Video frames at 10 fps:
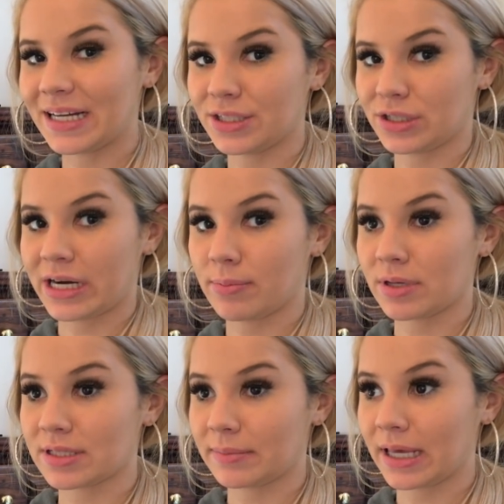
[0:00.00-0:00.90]
I just tried to
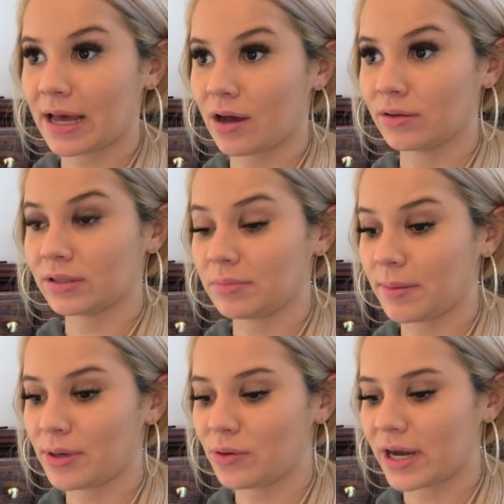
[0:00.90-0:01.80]
put something out that
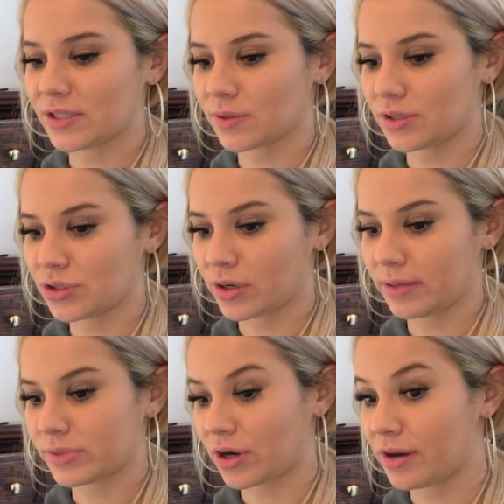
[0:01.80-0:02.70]
maybe you guys would enjoy.
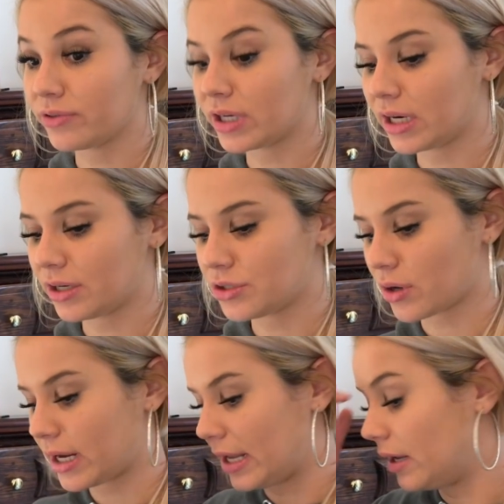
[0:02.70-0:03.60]
I'm sorry if you didn't
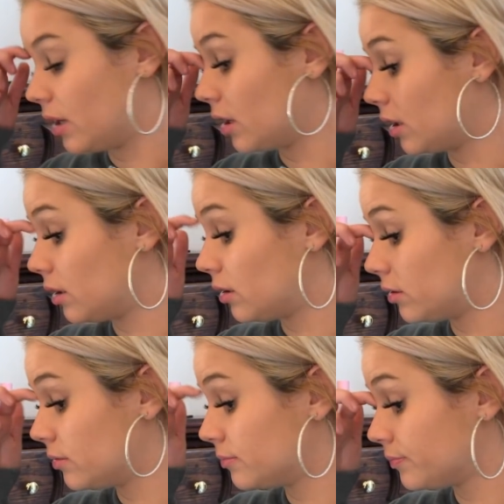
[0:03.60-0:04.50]
enjoy it.
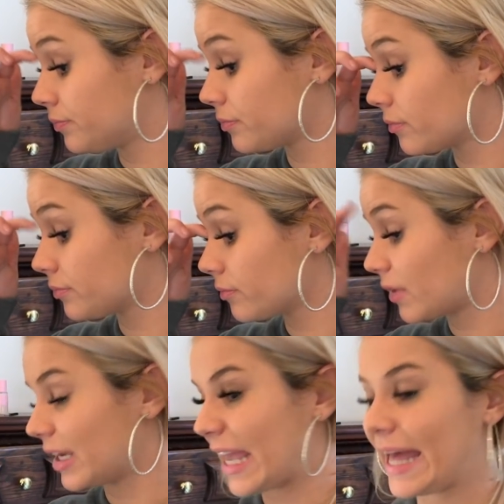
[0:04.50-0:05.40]

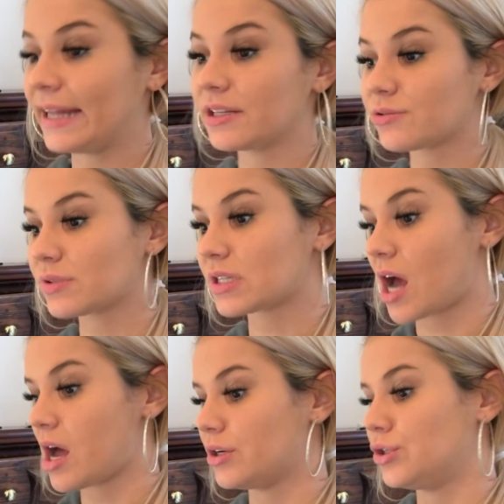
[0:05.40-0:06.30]
Again, this was
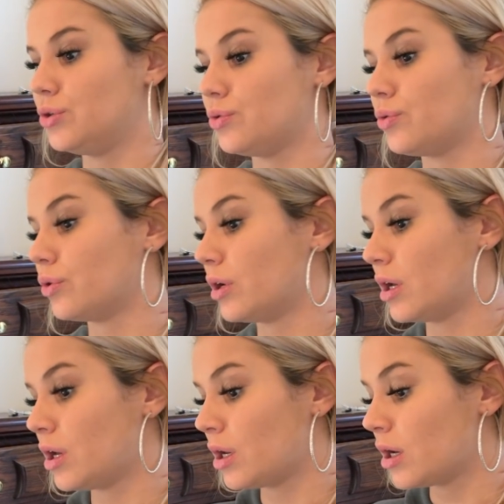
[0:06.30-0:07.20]
not to
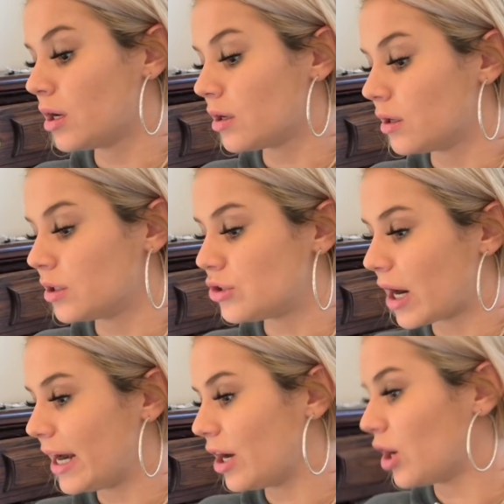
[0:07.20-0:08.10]

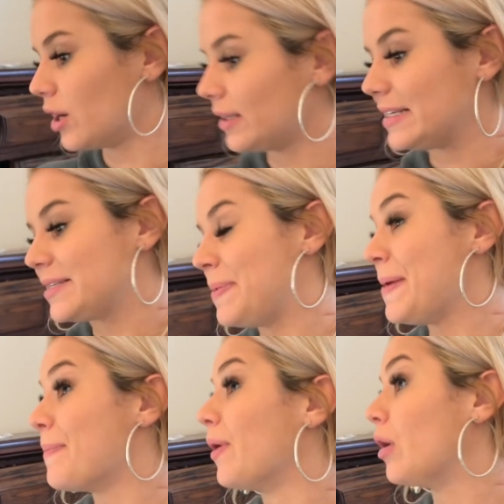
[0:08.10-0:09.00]
try and hurt these
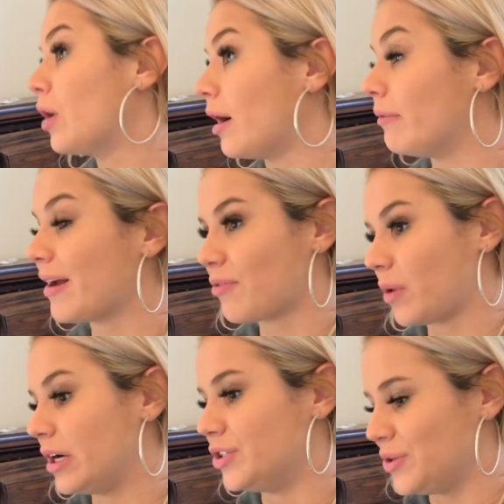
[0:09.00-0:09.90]
people. I would never
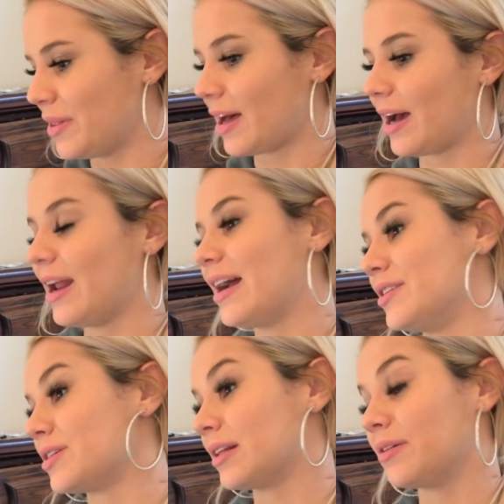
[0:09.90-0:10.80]
want to do that. I
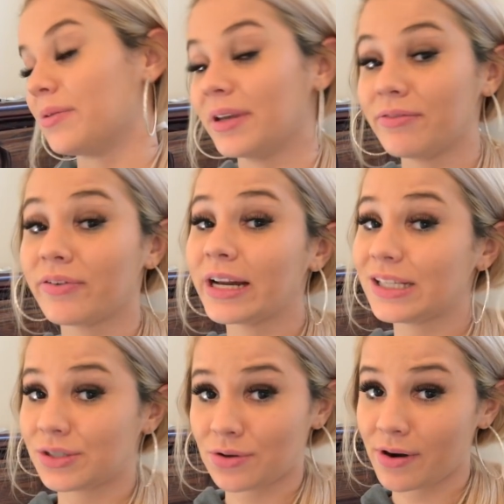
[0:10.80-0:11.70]
just thought they were really funny
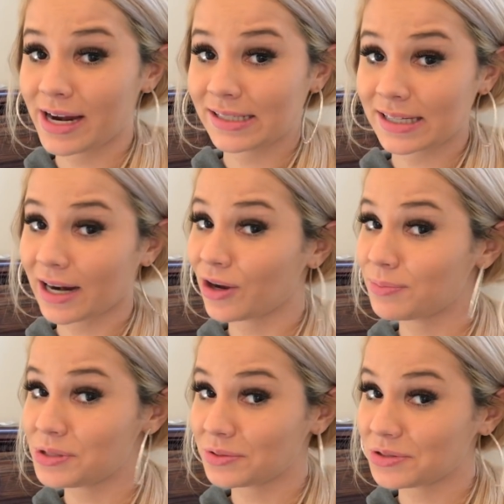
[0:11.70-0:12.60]
stories, and I
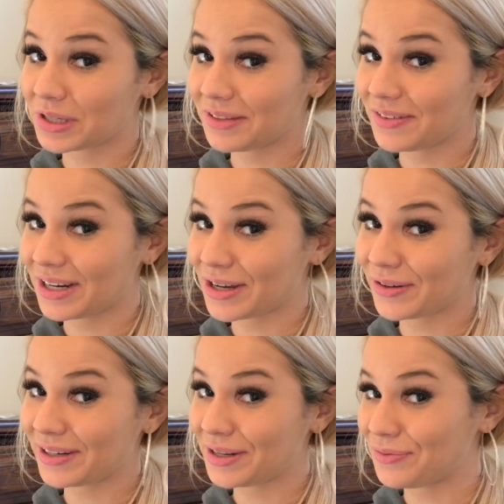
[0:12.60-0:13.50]
hope you enjoyed the
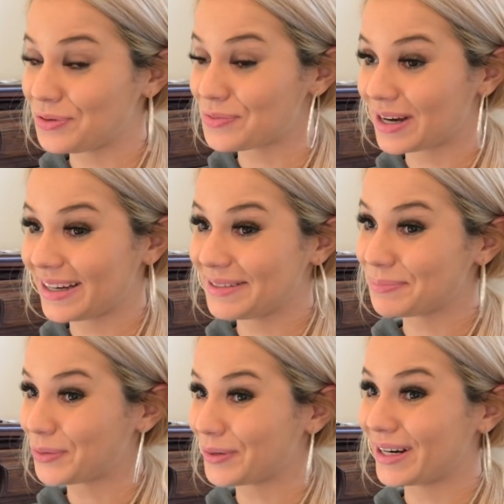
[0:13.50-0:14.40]
video. And if you
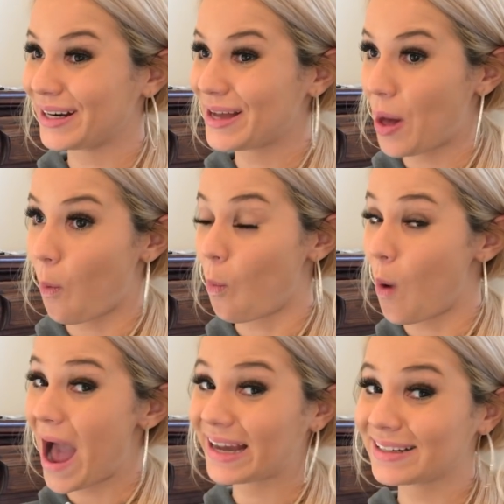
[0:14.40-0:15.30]
want more
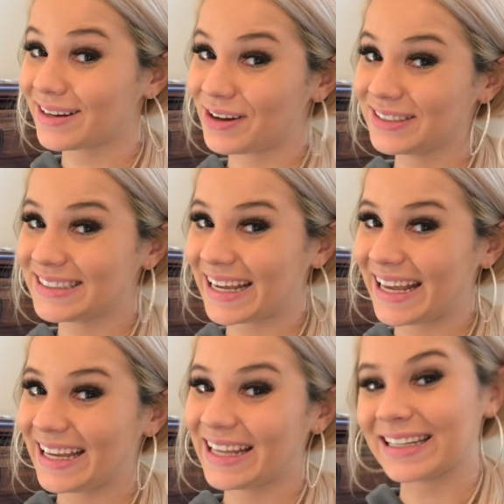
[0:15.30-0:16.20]
whack
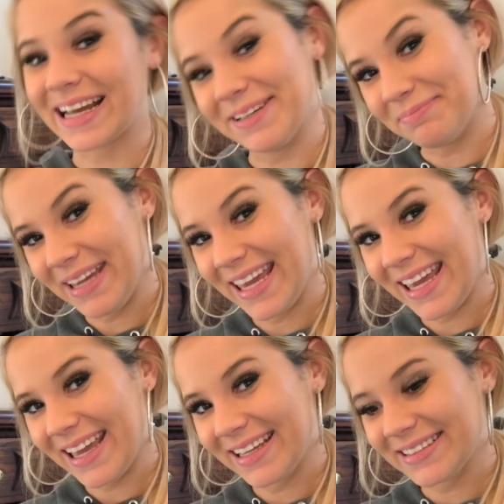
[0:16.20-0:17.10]
content like me,